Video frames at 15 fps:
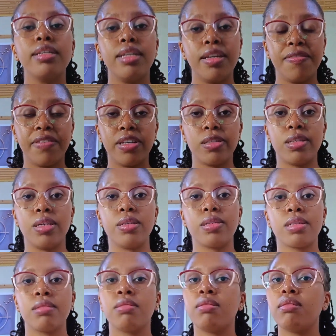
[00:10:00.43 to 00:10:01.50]

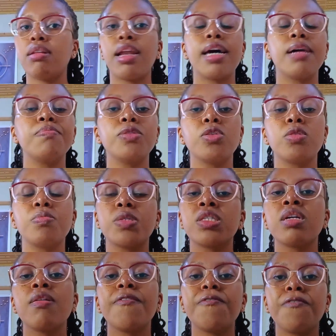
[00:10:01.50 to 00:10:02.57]
devices, laptops,
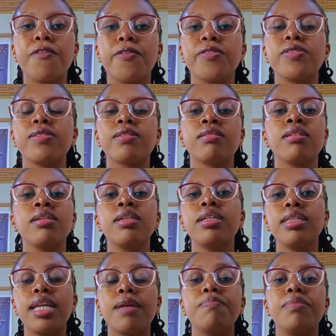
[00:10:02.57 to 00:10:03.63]
phones,
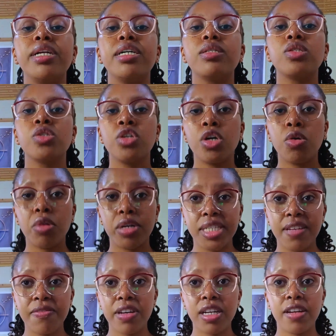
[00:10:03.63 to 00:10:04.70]
tablets,
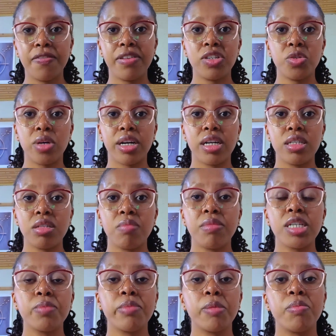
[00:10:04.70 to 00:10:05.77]
whatever device your
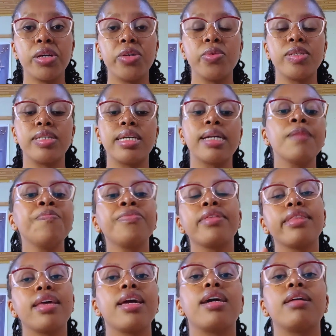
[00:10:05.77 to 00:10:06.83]
customers may be using,
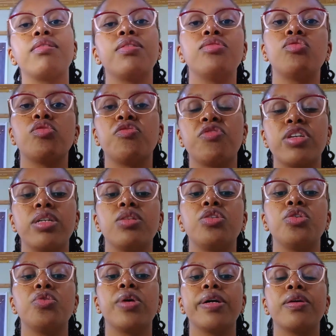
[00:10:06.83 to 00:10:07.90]
they are going to find
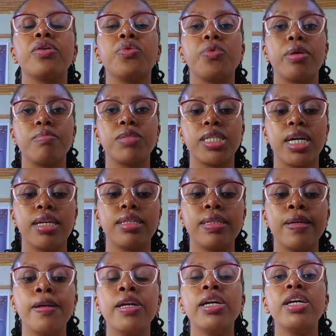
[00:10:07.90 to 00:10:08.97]
your website.
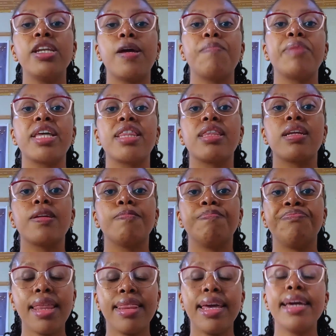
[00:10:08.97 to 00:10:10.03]
Number three,
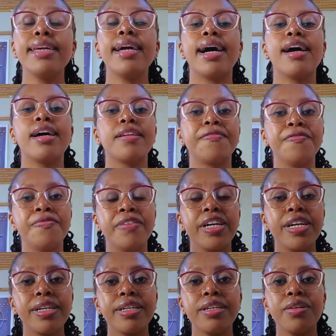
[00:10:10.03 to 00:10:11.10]
they are
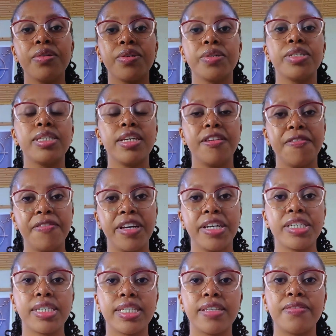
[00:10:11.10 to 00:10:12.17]
very cost
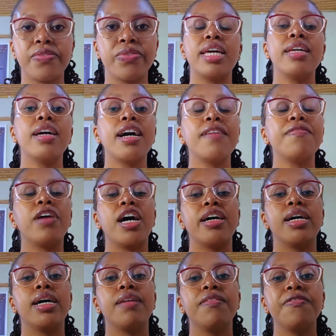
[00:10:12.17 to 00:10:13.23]
effective. They have
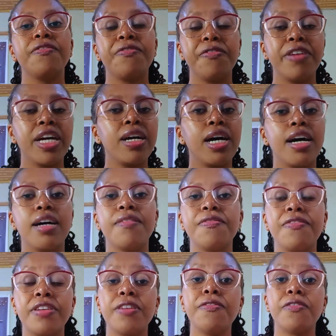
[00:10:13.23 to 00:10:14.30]
a
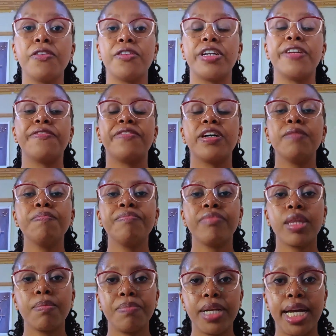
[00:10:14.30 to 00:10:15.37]
free forever
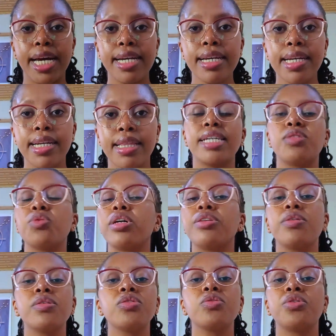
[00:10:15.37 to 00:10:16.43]
plan that you are
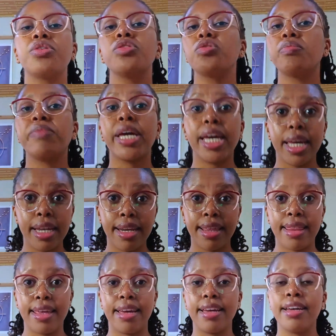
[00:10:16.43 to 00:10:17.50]
not going to pay
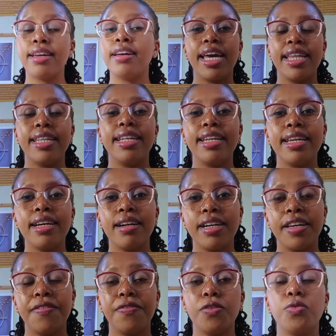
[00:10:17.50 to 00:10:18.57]
anything. And
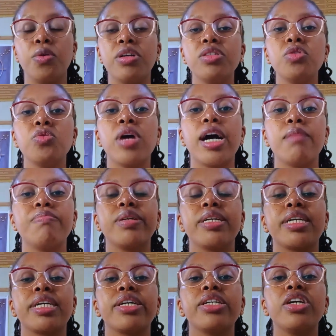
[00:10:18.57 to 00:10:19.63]
if you want to
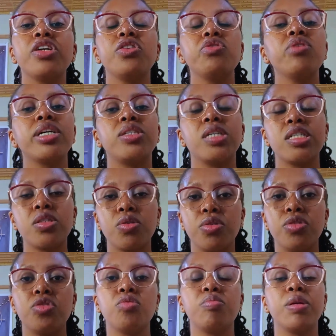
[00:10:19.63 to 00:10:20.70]
upgrade, you are just
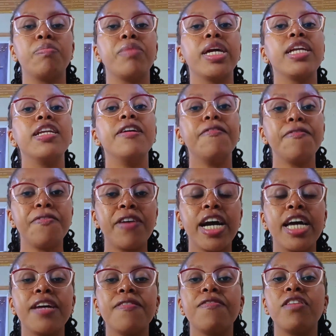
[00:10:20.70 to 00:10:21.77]
going to be paying
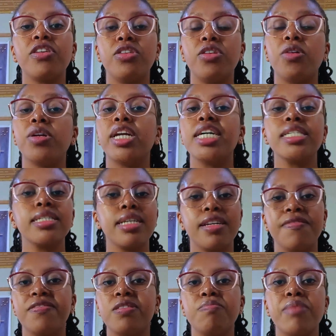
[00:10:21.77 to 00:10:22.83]
$5
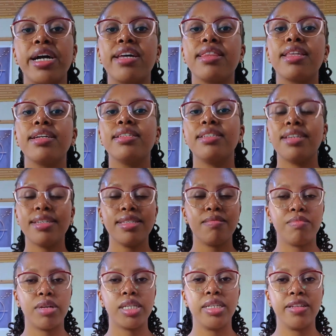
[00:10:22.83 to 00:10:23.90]
every month. Just
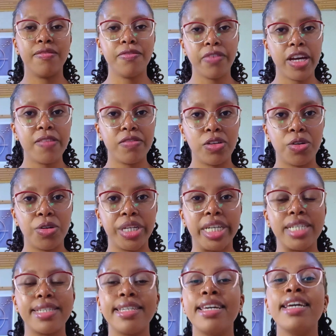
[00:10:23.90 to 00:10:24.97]
imagine,
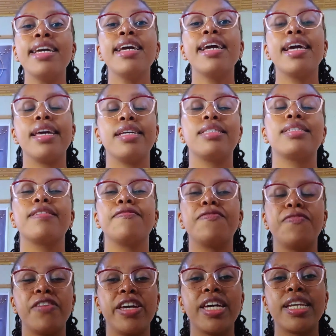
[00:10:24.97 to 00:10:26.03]
$5. It's
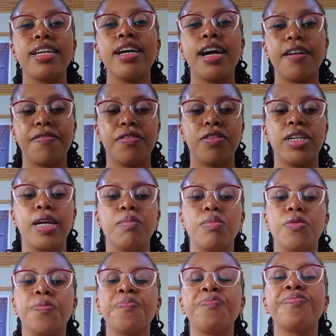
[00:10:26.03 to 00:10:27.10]
very
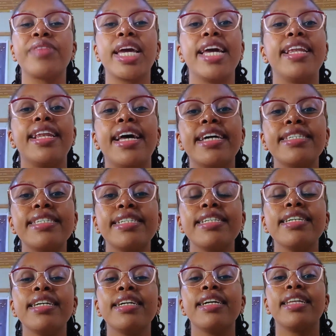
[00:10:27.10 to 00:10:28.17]
affordable. And
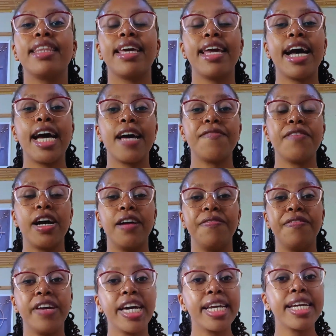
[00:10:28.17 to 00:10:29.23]
lastly, they have a
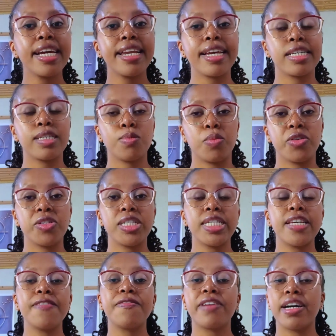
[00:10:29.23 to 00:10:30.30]
very
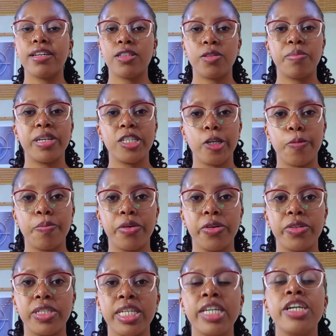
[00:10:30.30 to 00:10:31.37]
responsive customer
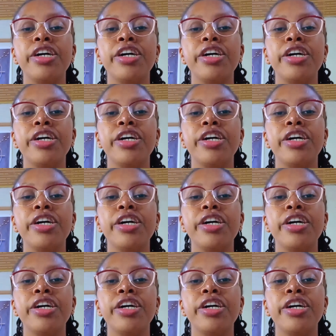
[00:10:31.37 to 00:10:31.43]
support